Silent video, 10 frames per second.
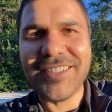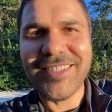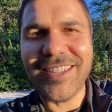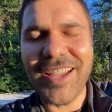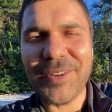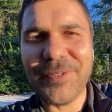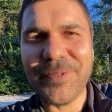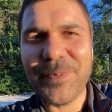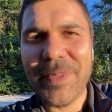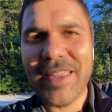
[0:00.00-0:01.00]
in life,
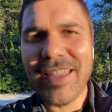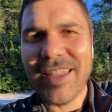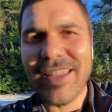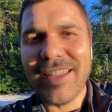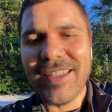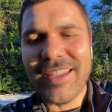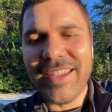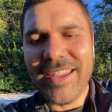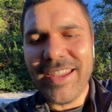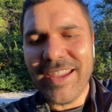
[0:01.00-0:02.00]

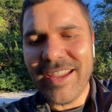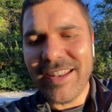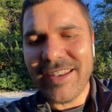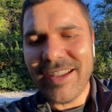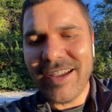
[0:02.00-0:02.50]
and